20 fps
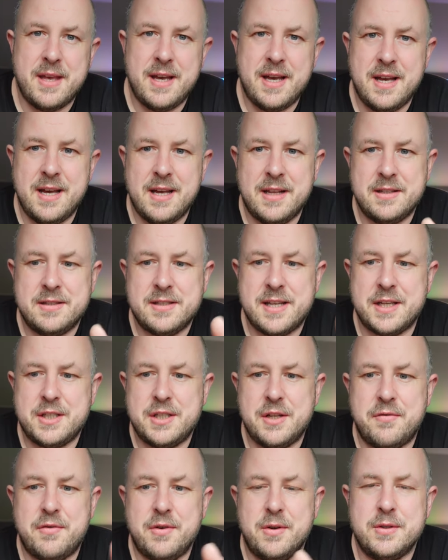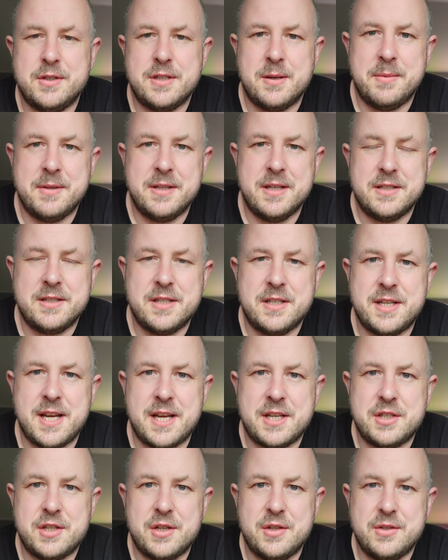and takes you through some of the
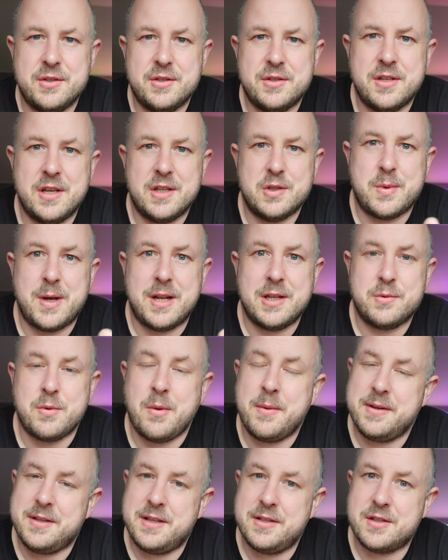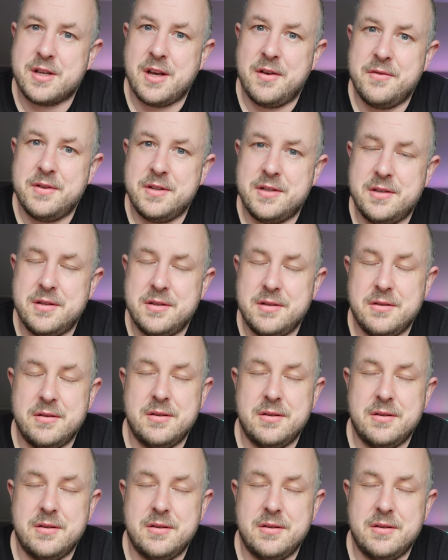suggestions as well as what we've discovered